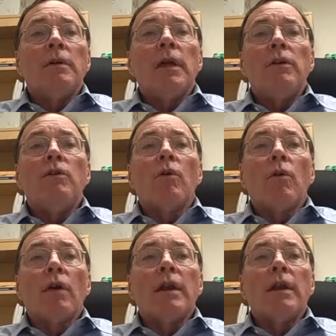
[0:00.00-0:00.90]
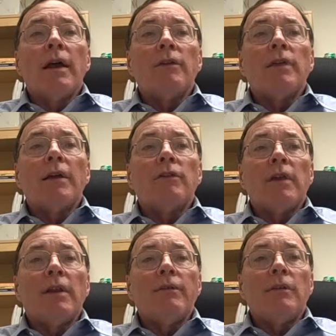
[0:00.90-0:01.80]
Can you organize that
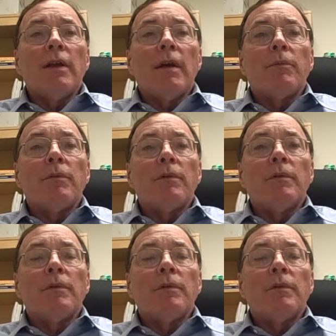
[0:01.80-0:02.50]
set of steps?